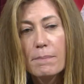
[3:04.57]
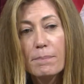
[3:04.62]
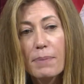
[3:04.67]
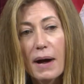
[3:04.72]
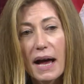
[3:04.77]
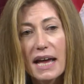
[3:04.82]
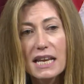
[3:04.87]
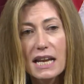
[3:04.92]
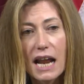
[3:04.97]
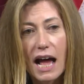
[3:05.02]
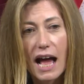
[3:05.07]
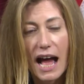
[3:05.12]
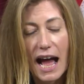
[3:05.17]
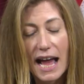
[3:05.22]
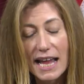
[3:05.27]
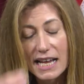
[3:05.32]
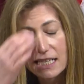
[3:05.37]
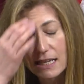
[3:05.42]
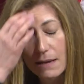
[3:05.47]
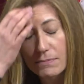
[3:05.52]
But
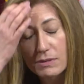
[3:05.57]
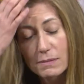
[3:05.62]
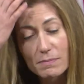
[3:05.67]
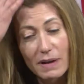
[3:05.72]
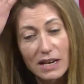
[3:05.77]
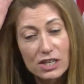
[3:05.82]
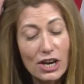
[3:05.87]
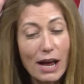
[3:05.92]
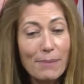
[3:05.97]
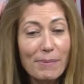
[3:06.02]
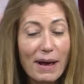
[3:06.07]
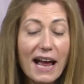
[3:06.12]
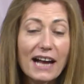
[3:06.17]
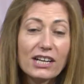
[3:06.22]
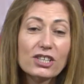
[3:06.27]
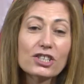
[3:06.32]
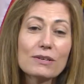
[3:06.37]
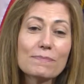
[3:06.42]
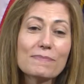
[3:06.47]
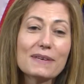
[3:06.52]
I accepted my job. I
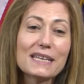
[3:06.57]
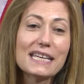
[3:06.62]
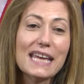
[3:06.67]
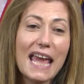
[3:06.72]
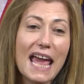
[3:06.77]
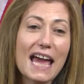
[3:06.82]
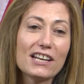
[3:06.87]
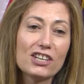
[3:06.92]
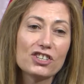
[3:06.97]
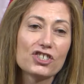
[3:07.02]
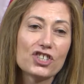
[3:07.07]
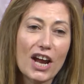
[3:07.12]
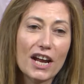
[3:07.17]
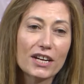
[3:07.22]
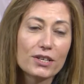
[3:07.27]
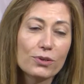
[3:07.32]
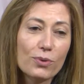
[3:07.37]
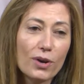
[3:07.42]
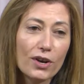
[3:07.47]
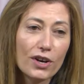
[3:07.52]
actually began in
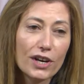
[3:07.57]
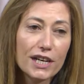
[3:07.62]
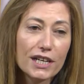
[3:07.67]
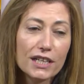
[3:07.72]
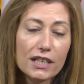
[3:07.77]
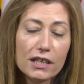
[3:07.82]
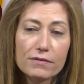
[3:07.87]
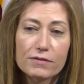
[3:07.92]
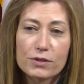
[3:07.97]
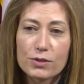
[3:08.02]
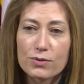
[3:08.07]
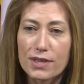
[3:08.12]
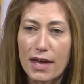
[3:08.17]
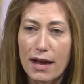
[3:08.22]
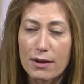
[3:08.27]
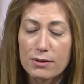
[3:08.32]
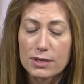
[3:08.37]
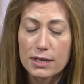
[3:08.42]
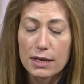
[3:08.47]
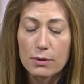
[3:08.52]
January of two
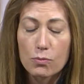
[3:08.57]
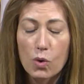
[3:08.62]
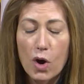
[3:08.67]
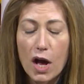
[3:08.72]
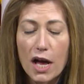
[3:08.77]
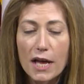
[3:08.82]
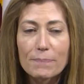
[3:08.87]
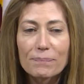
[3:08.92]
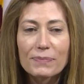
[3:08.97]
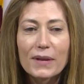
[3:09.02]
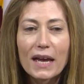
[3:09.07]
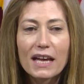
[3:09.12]
thousand one.